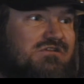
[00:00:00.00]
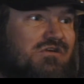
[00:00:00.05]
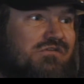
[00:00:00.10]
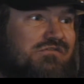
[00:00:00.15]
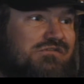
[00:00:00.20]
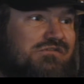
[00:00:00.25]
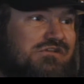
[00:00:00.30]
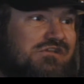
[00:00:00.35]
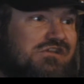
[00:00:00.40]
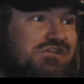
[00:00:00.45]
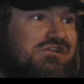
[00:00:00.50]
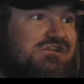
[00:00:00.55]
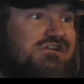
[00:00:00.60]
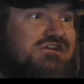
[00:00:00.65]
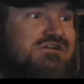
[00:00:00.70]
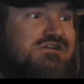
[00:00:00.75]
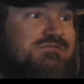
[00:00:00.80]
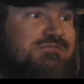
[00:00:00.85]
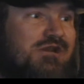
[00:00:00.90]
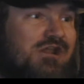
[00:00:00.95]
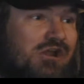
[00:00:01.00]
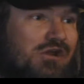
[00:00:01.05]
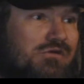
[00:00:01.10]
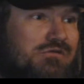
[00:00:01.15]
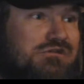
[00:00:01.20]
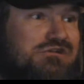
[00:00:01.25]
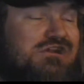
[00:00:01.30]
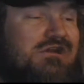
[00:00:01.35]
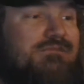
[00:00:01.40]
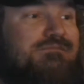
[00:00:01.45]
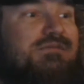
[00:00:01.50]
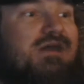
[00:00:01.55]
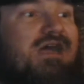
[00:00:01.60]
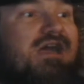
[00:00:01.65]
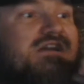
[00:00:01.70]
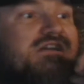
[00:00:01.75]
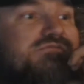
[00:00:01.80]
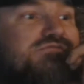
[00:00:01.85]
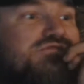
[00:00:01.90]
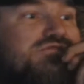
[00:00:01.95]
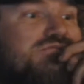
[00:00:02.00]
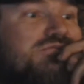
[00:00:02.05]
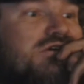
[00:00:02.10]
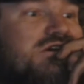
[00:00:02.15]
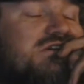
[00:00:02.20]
over the years, but I always come back to Butte,